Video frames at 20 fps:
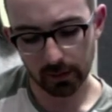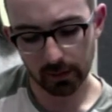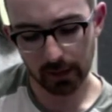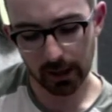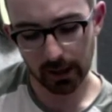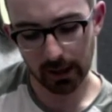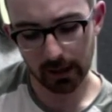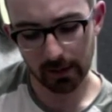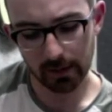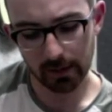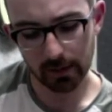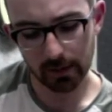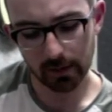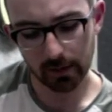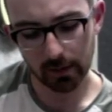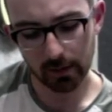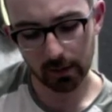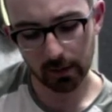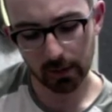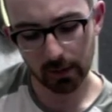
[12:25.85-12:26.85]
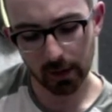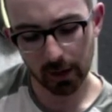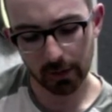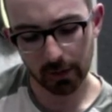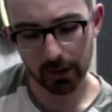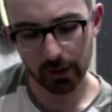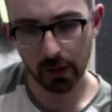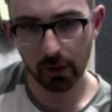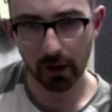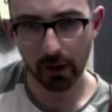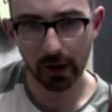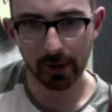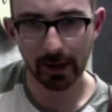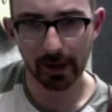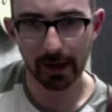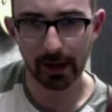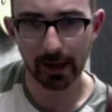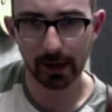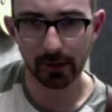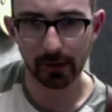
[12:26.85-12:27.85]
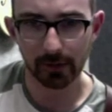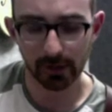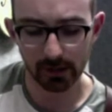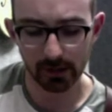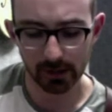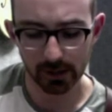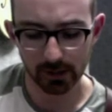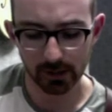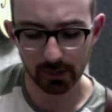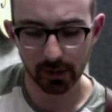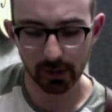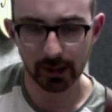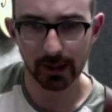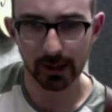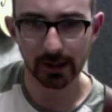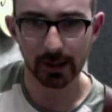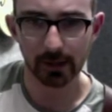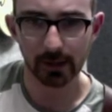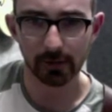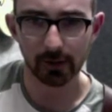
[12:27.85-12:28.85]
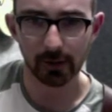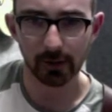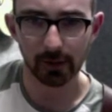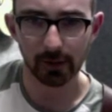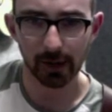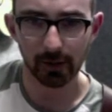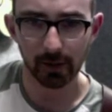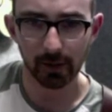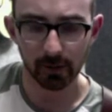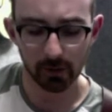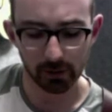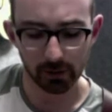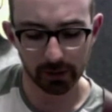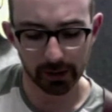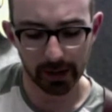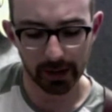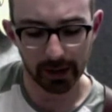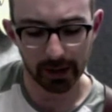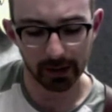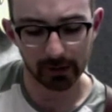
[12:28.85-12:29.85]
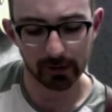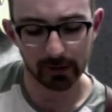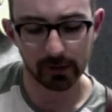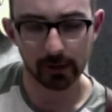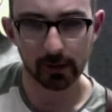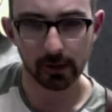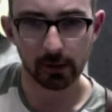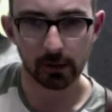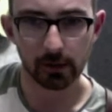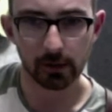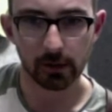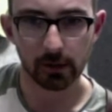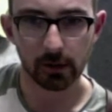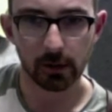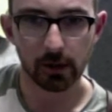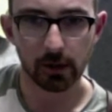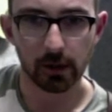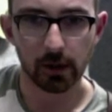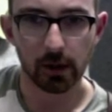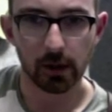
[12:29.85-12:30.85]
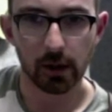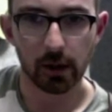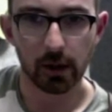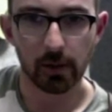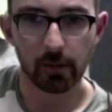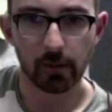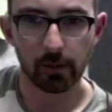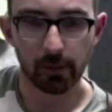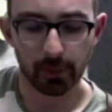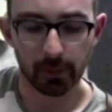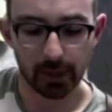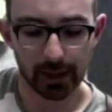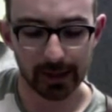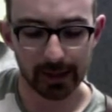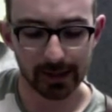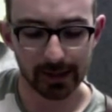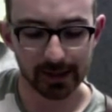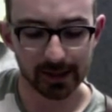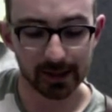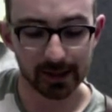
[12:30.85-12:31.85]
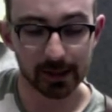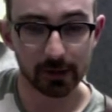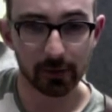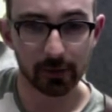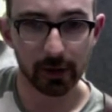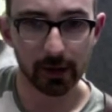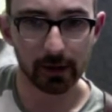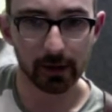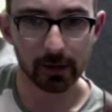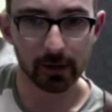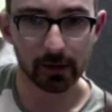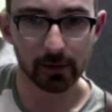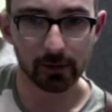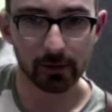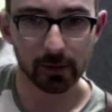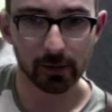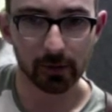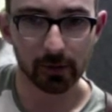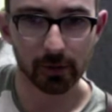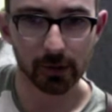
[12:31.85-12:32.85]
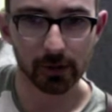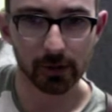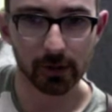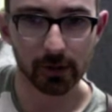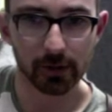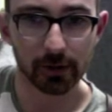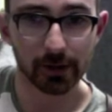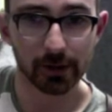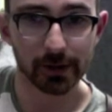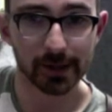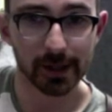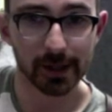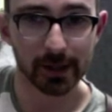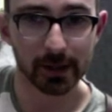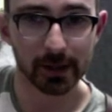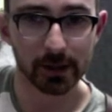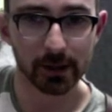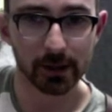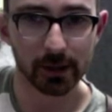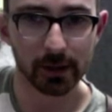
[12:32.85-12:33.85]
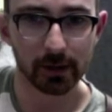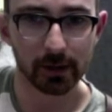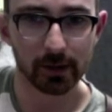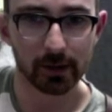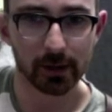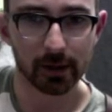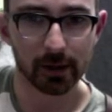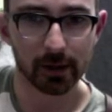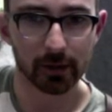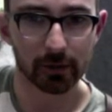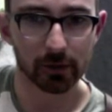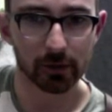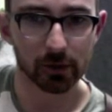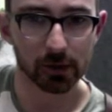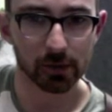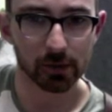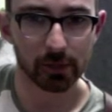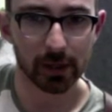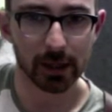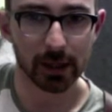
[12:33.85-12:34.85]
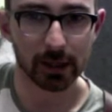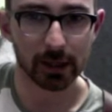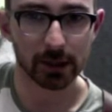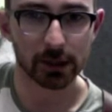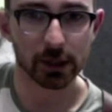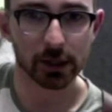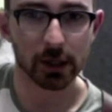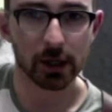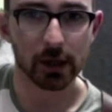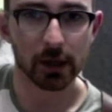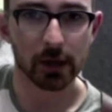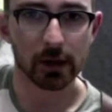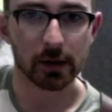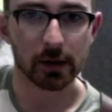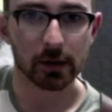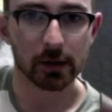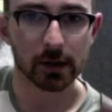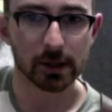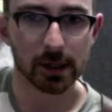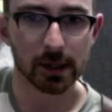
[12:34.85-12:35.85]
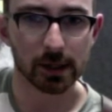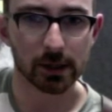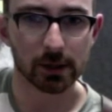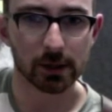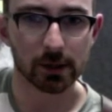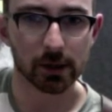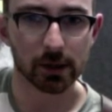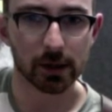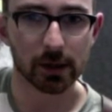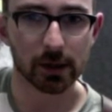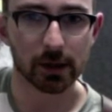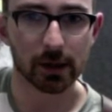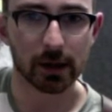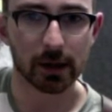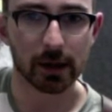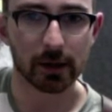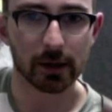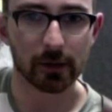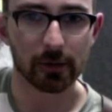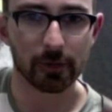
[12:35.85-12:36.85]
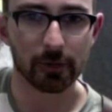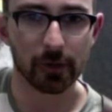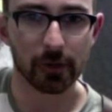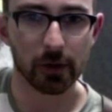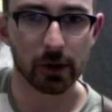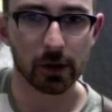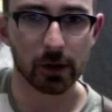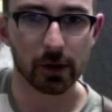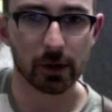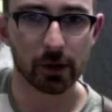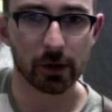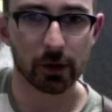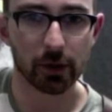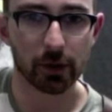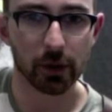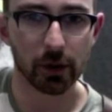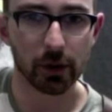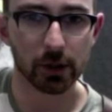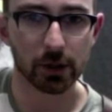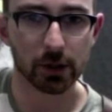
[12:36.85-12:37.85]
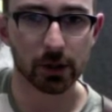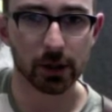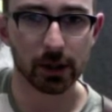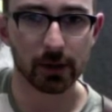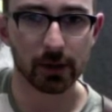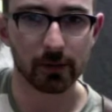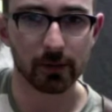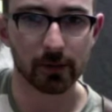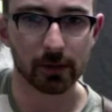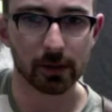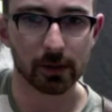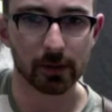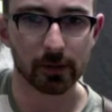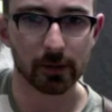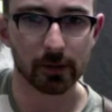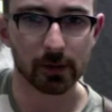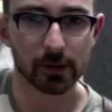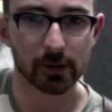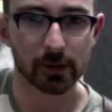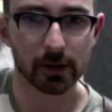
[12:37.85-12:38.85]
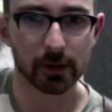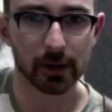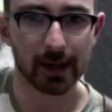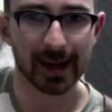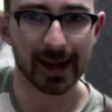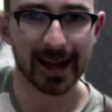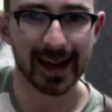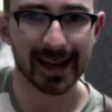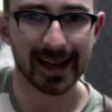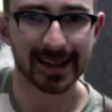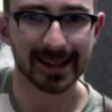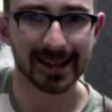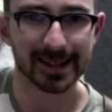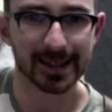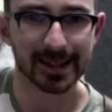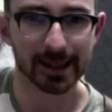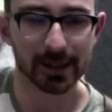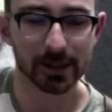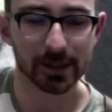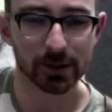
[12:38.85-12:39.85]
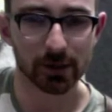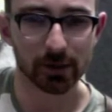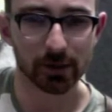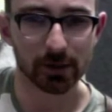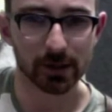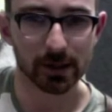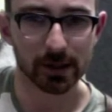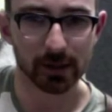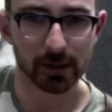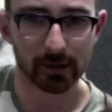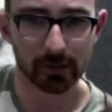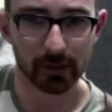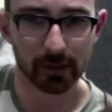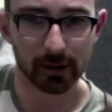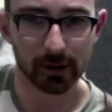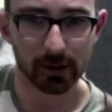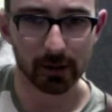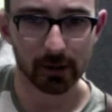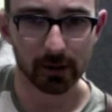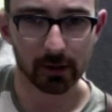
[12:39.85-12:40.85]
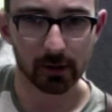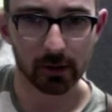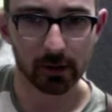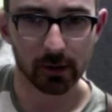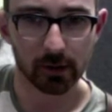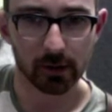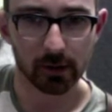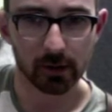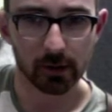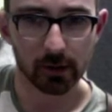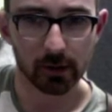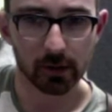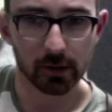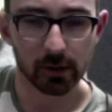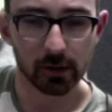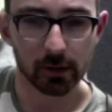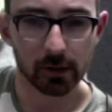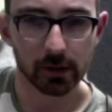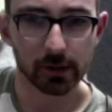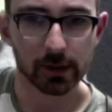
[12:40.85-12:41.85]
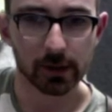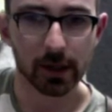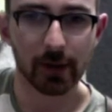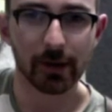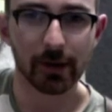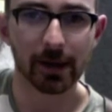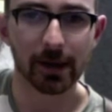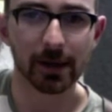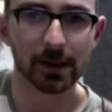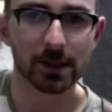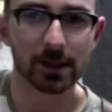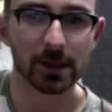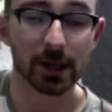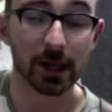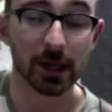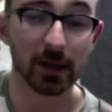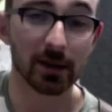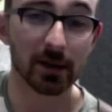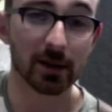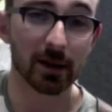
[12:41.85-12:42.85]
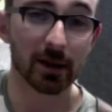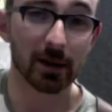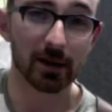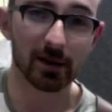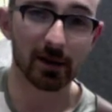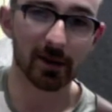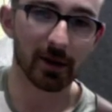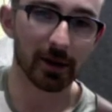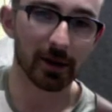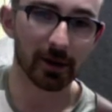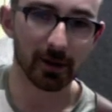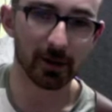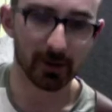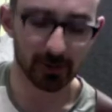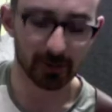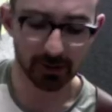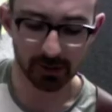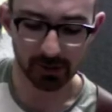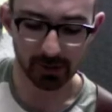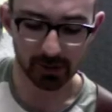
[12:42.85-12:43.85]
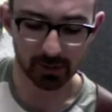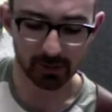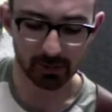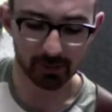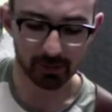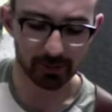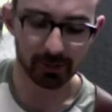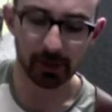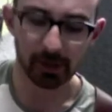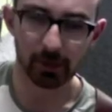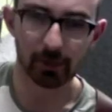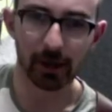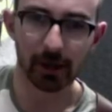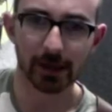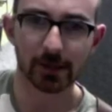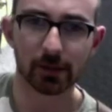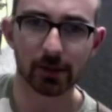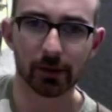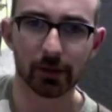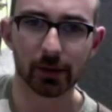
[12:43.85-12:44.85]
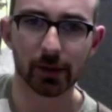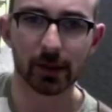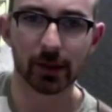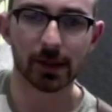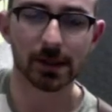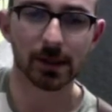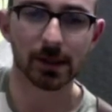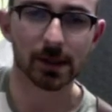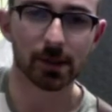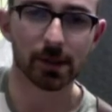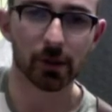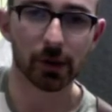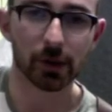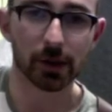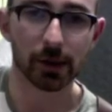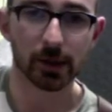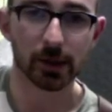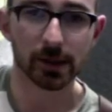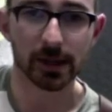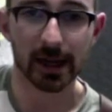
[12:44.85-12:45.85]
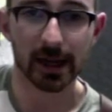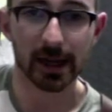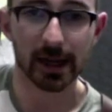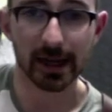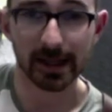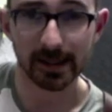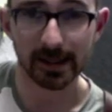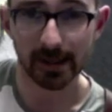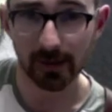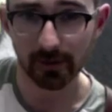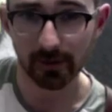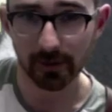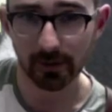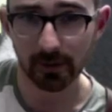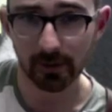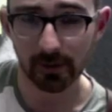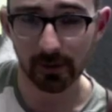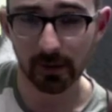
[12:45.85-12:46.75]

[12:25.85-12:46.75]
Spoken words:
Then I'm not worrying about any other fingers, just bring that 2nd finger back one more to the 8th. Play the 6th fret with the 1st finger on the 2nd string, and of course pinch the 6th string and the 3rd string with your 1st finger, and the 2nd string with your 2nd finger. So now we get this G in there, and I don't know if it's the most practical thing. I guess at this point it goes to A7.